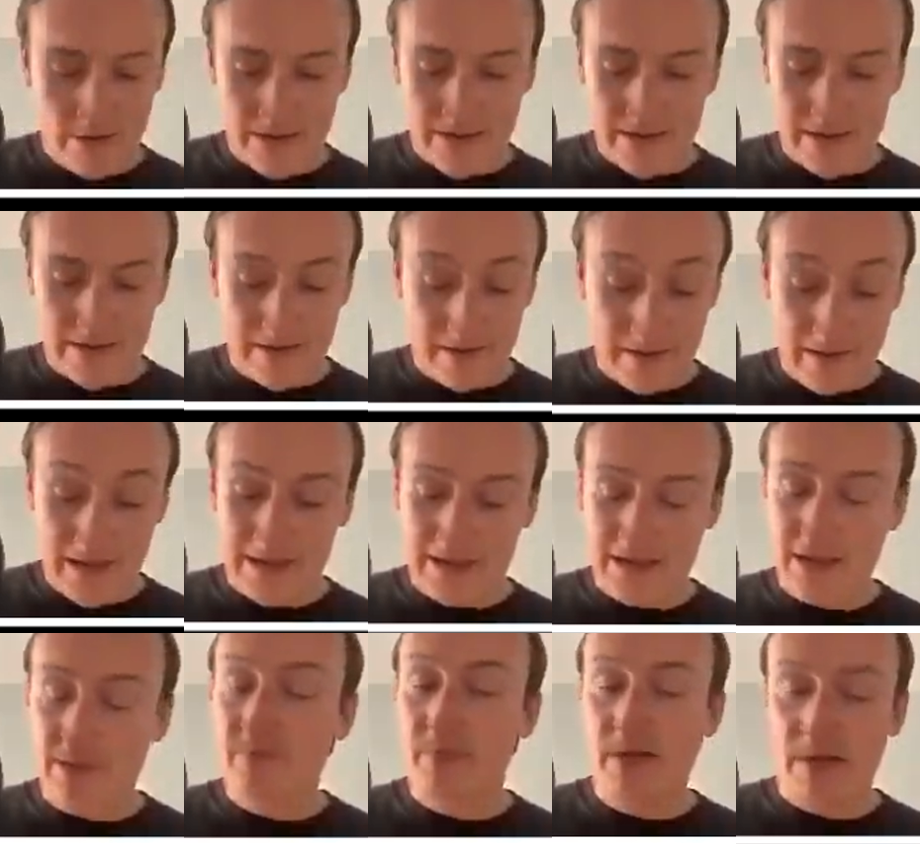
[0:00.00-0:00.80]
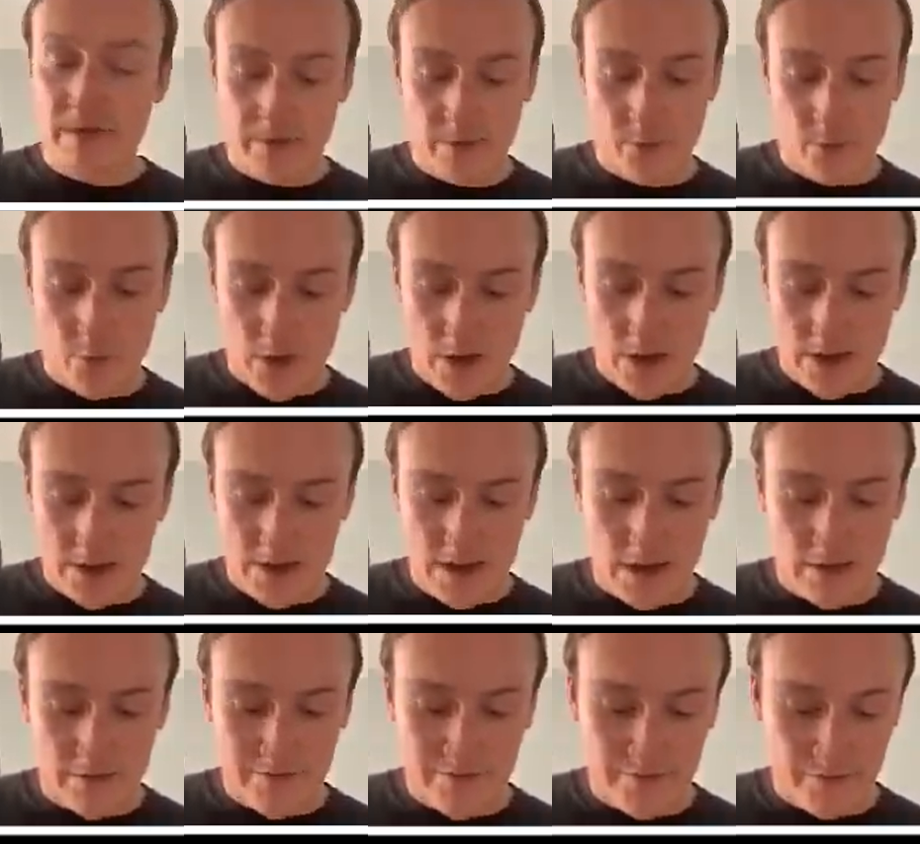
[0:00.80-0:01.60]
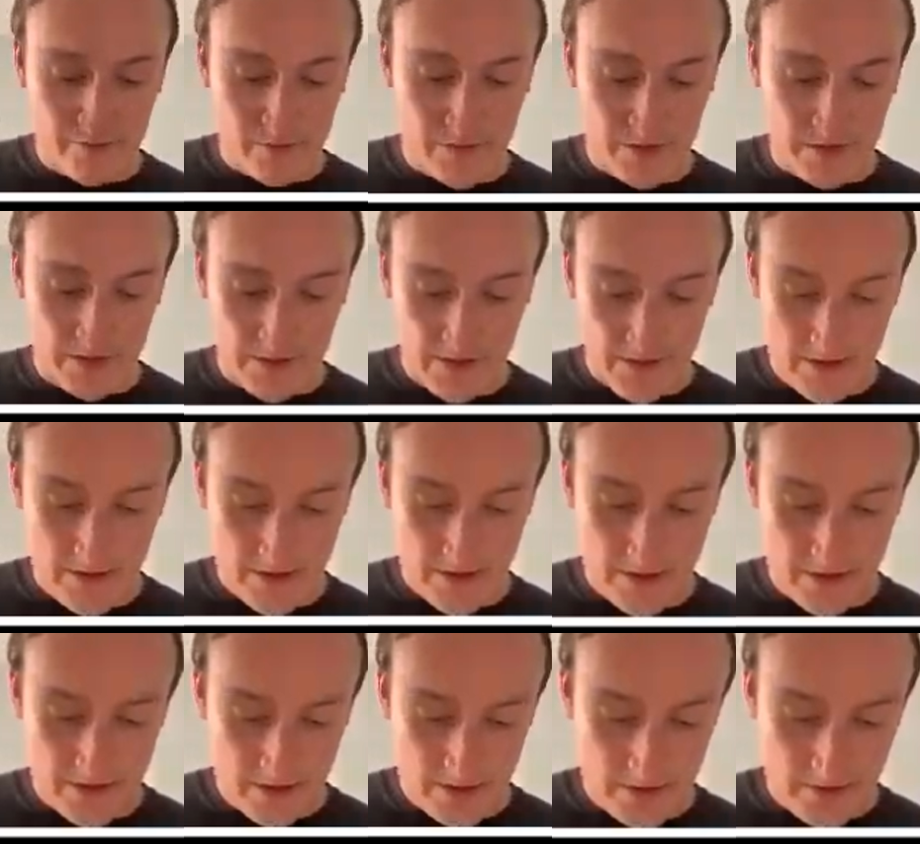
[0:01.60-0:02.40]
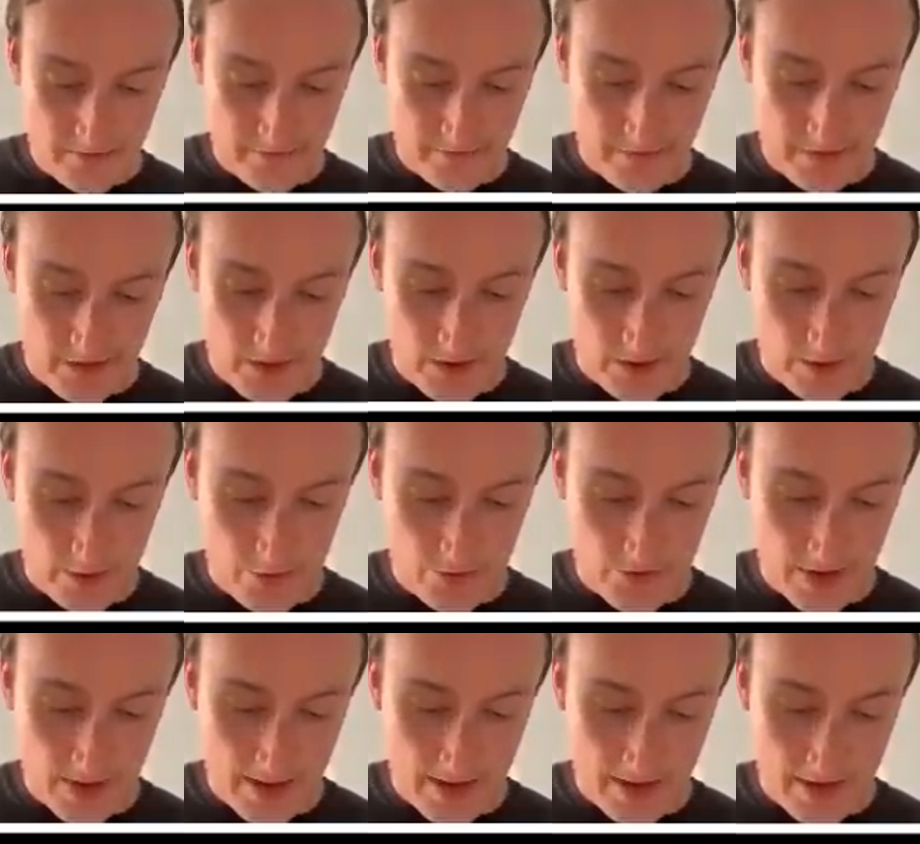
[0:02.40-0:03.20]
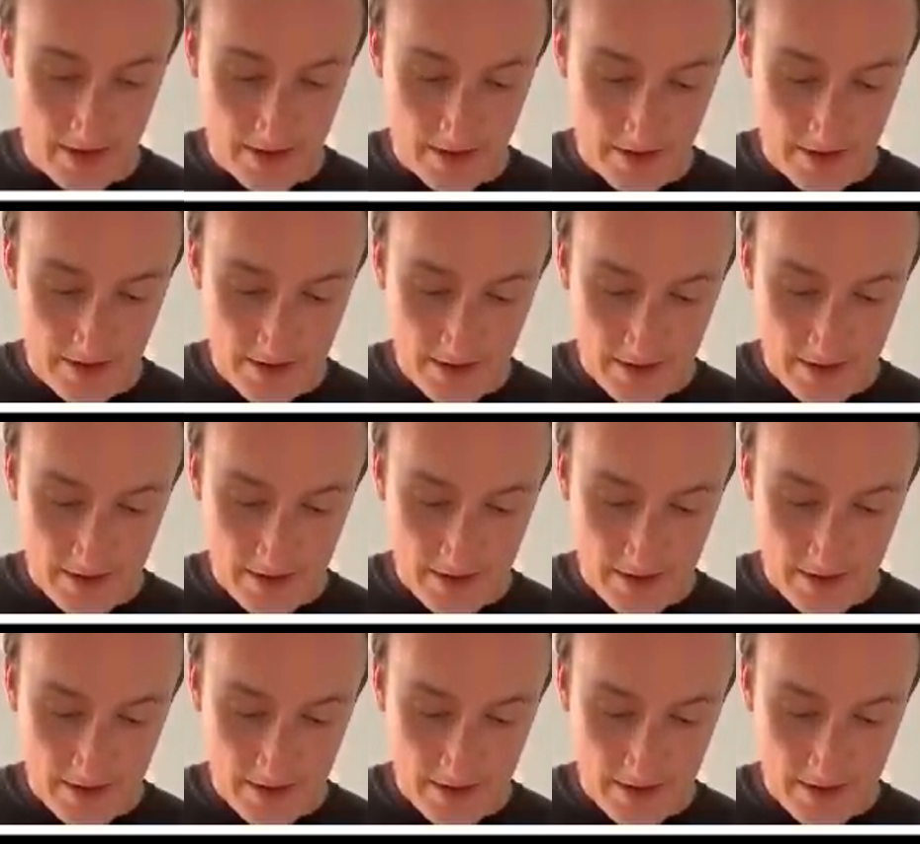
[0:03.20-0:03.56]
This, this has been the worst gun for me of the whole day.